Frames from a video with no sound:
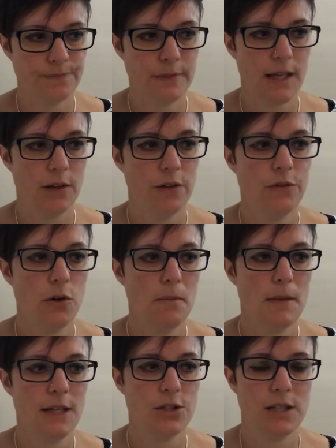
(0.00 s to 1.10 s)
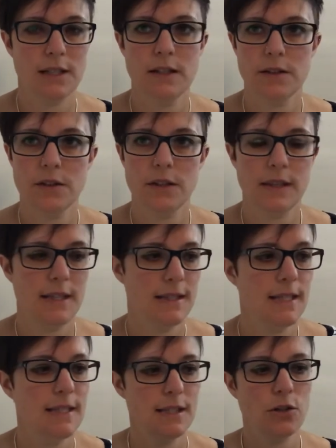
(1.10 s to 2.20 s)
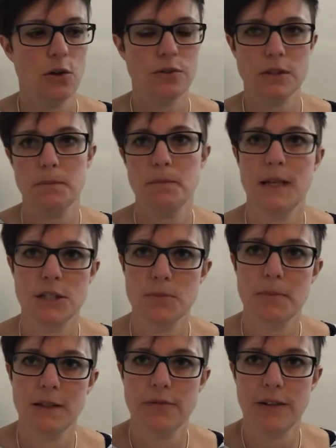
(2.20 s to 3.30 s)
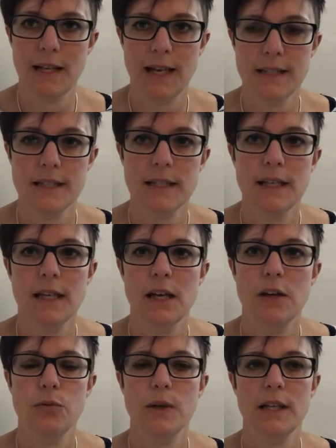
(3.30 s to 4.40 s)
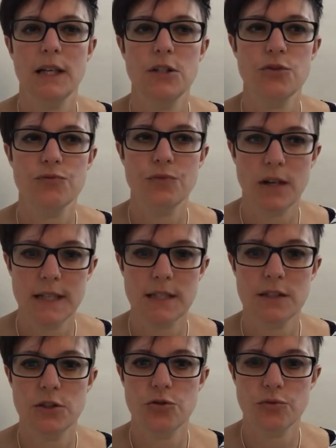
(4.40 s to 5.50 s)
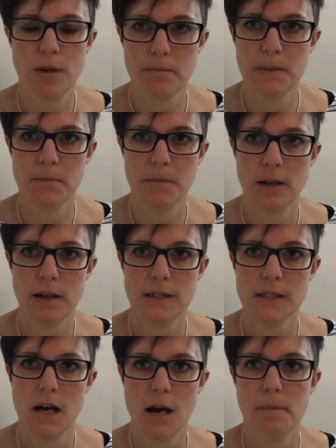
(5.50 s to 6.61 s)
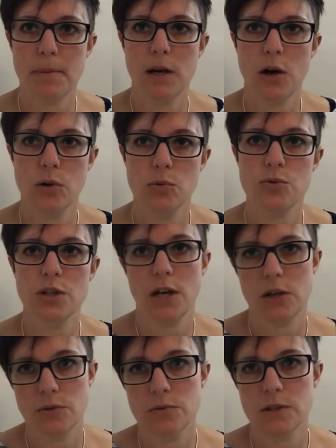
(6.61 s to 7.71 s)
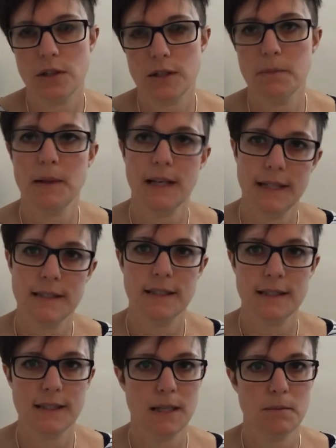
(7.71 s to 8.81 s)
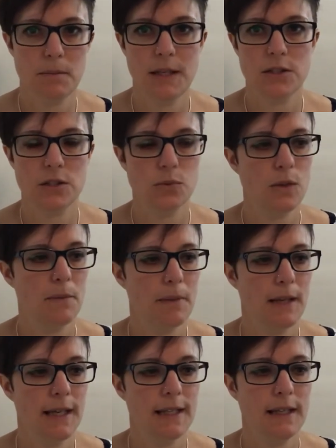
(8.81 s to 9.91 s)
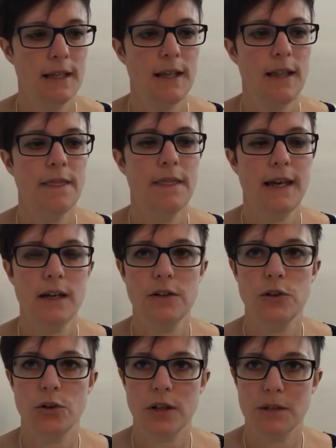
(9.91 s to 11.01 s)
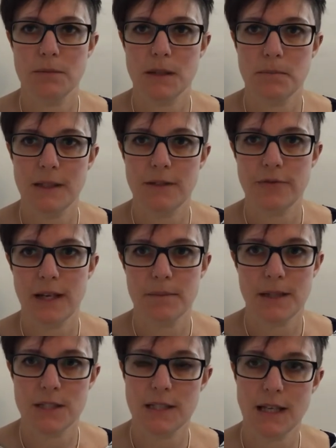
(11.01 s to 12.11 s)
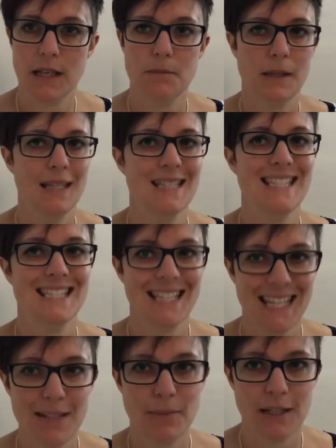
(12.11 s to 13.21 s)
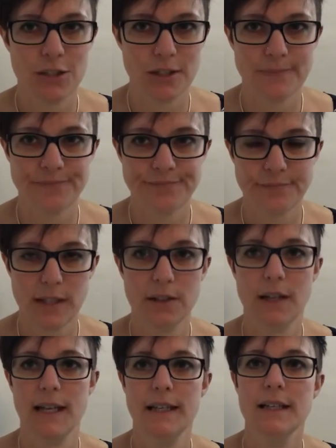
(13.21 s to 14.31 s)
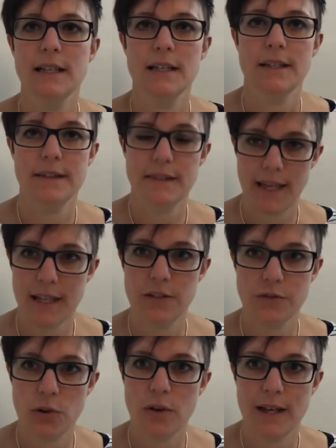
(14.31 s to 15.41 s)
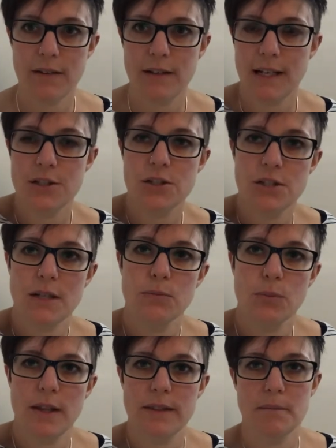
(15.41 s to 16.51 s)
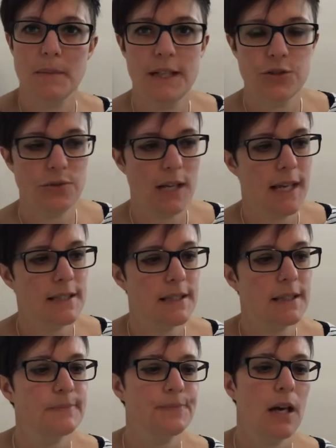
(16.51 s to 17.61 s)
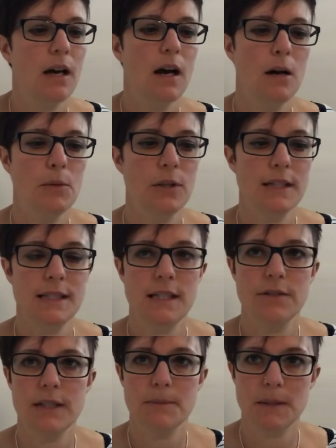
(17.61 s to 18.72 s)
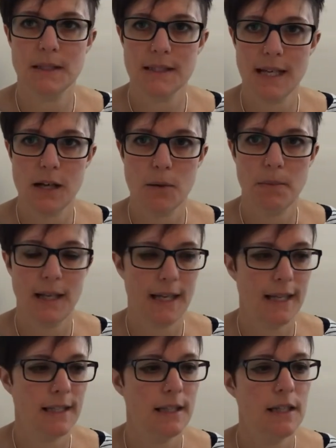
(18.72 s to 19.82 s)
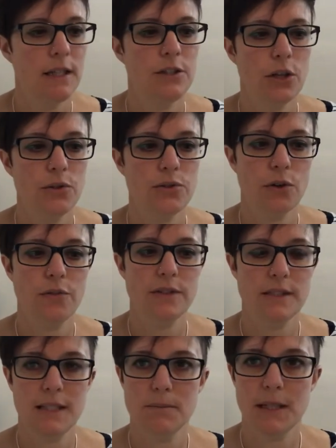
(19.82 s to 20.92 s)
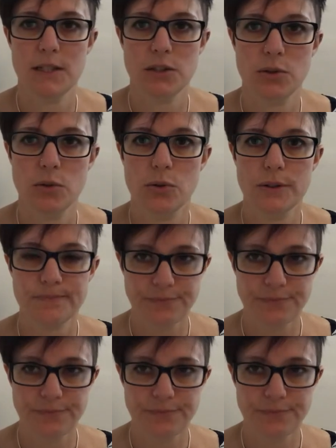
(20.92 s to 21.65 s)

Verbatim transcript: Now, if you imagine that th this is concert pitch B-flat, if we're going to write the trumpet part up a whole tone so that it plays at the same pitch as we're playing, they are not going to be in B-flat major, they're going to be in C major okay and there you've got that relationship with the military-esque uh, harmonic series because they are playing notes of a C major chord